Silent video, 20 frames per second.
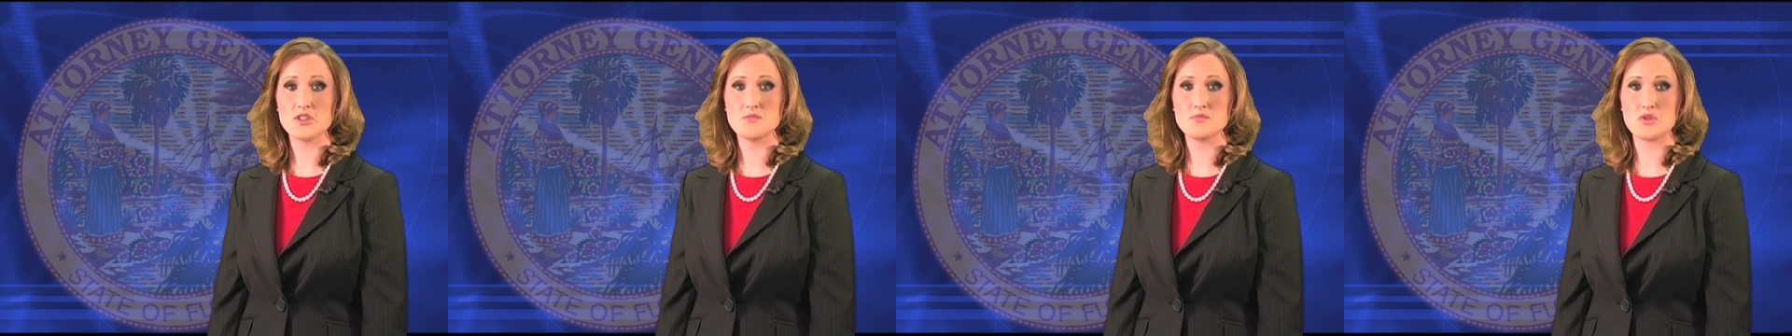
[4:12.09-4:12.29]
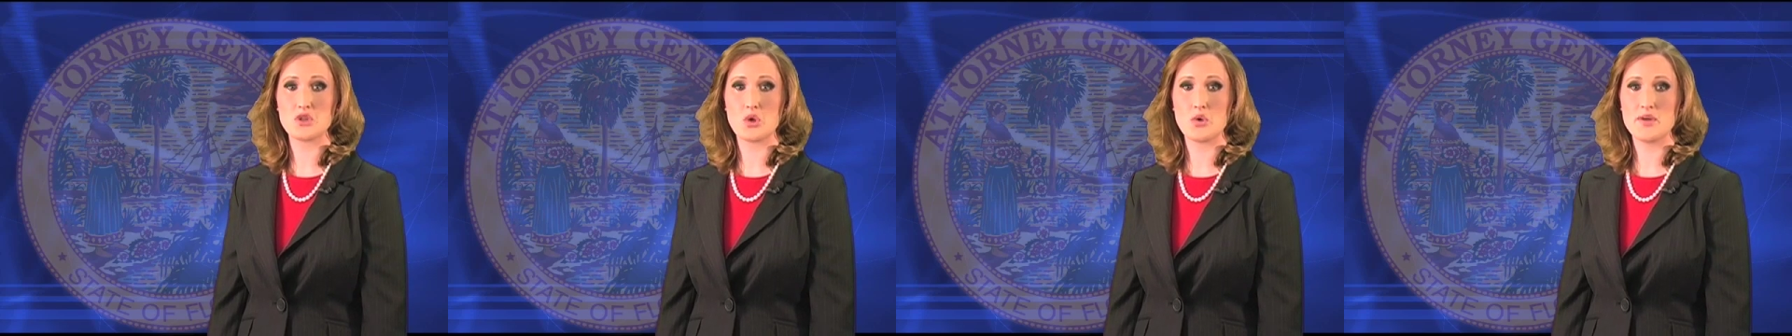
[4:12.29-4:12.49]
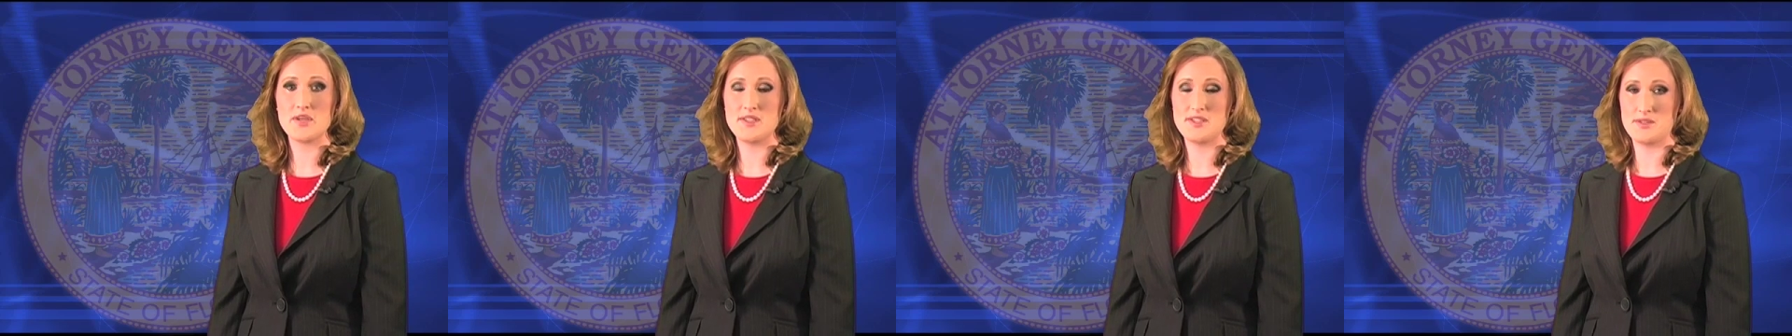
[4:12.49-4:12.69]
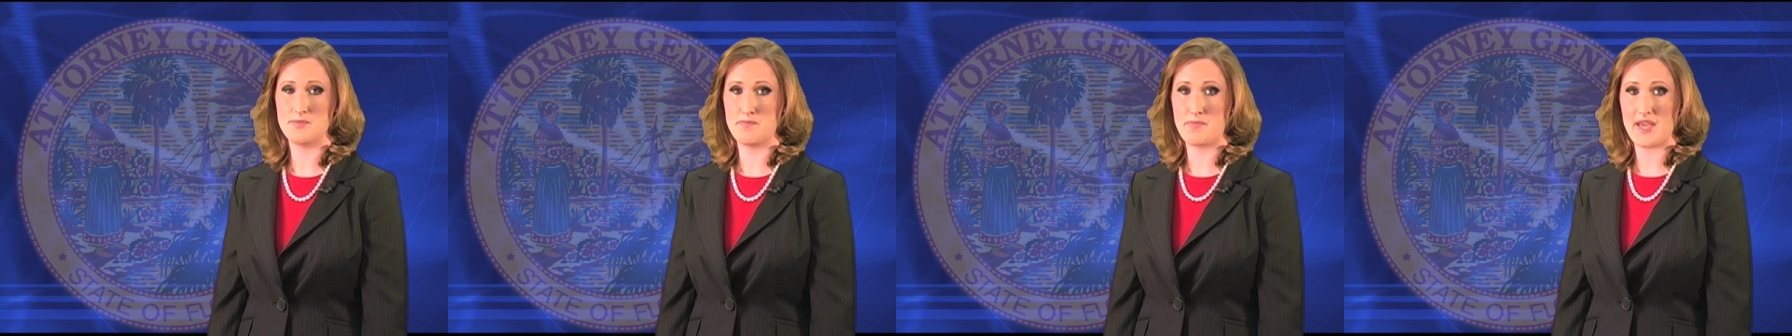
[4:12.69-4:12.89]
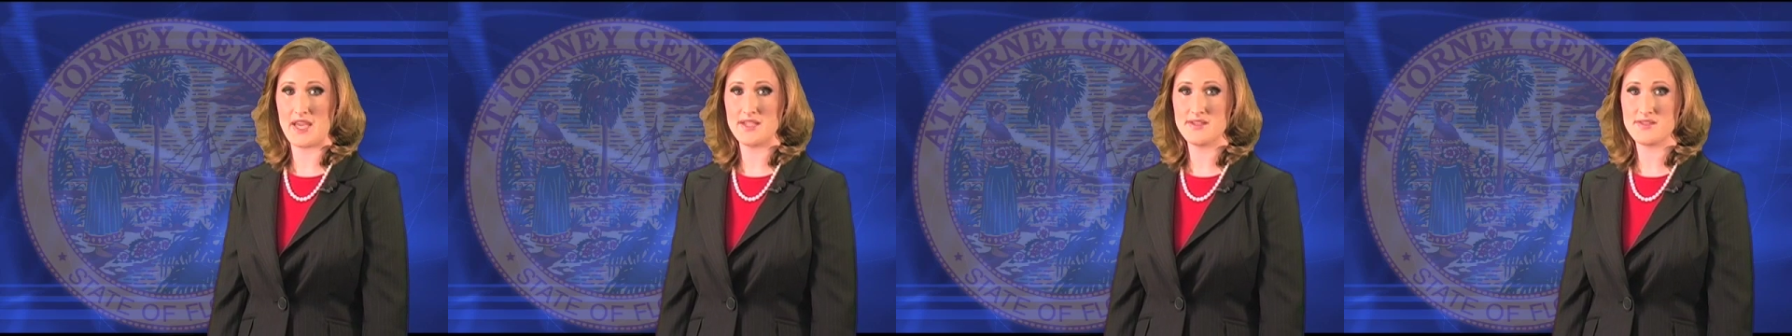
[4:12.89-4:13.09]
employee's
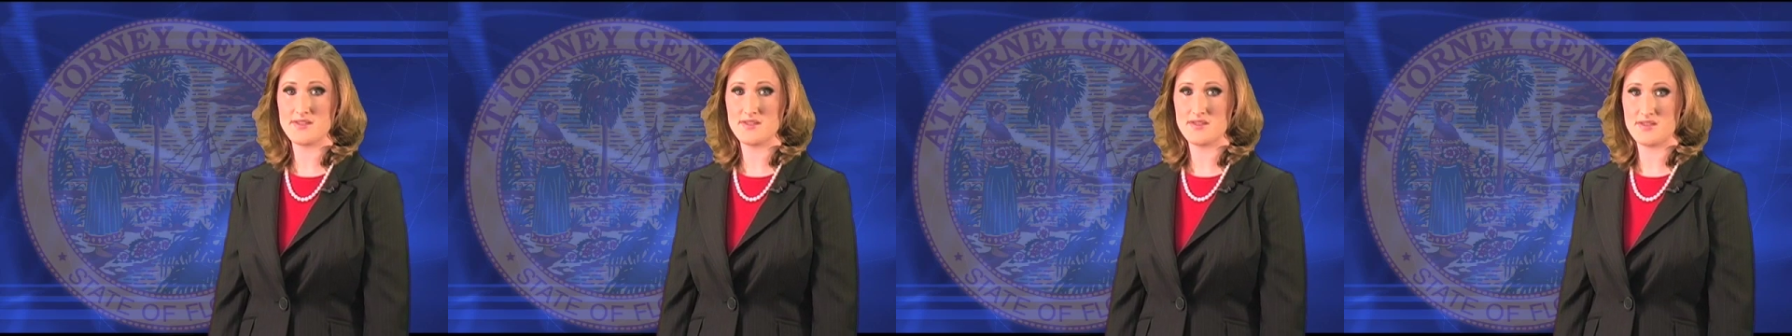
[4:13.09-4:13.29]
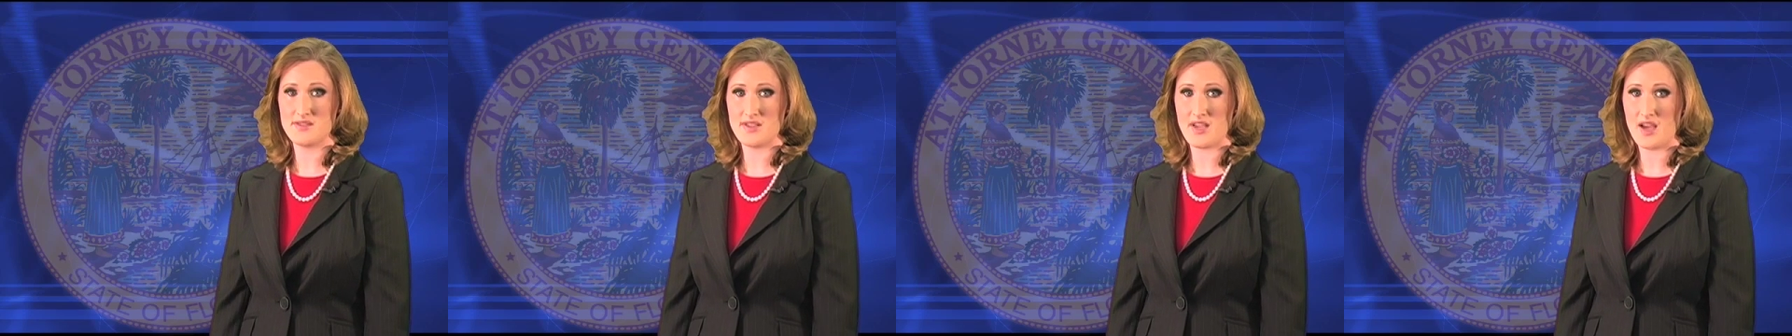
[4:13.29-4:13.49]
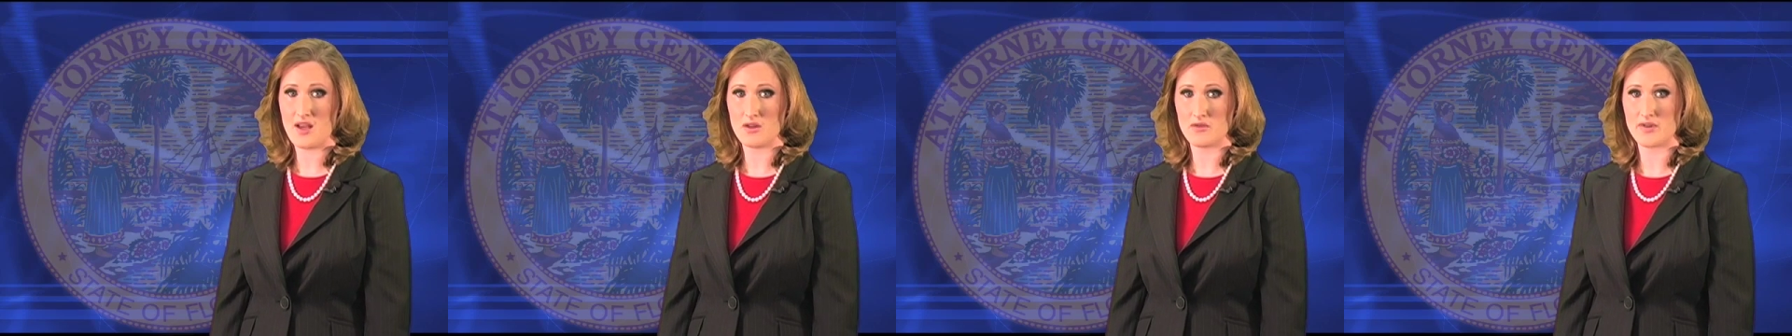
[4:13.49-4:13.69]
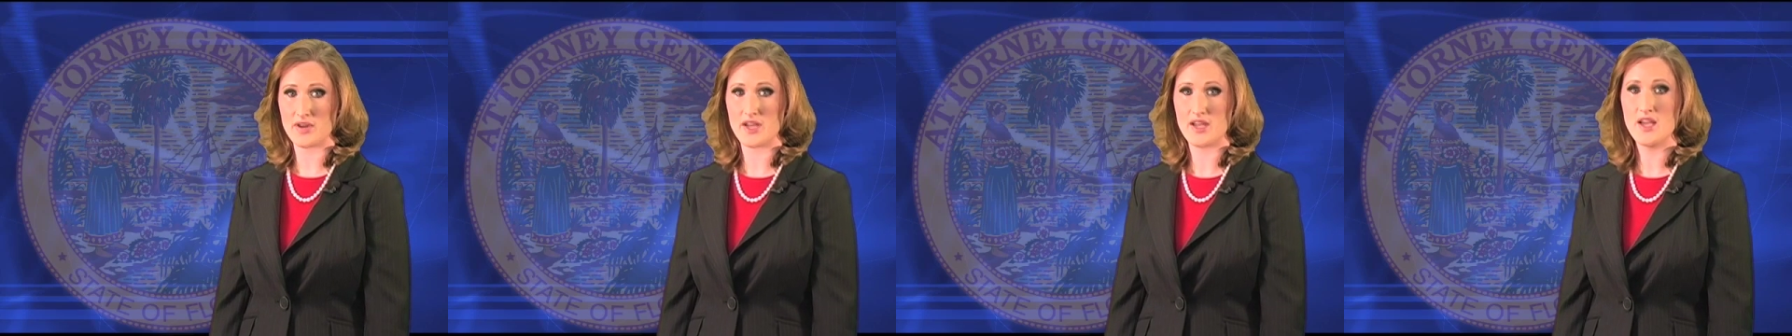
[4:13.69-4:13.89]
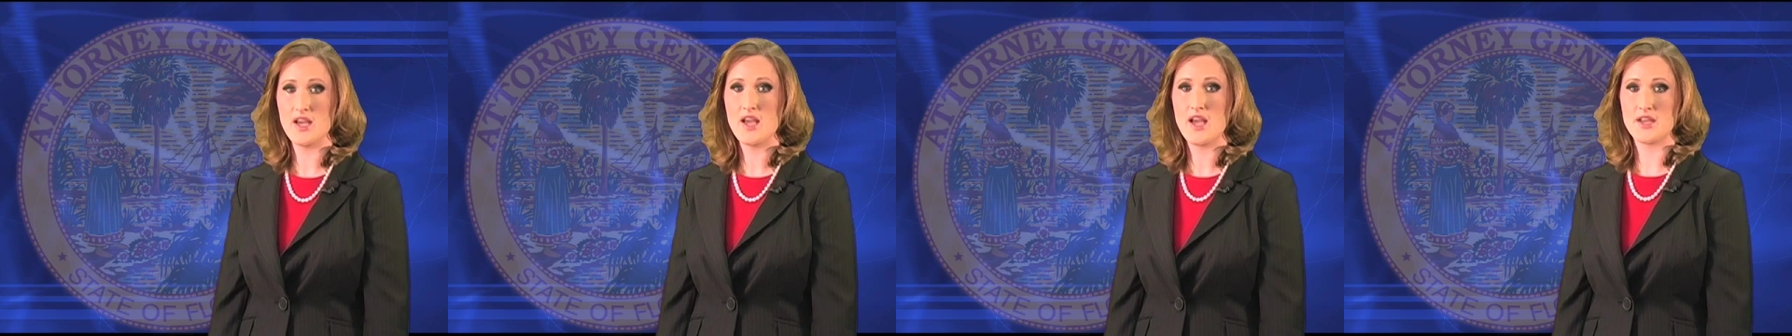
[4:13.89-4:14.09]
base salary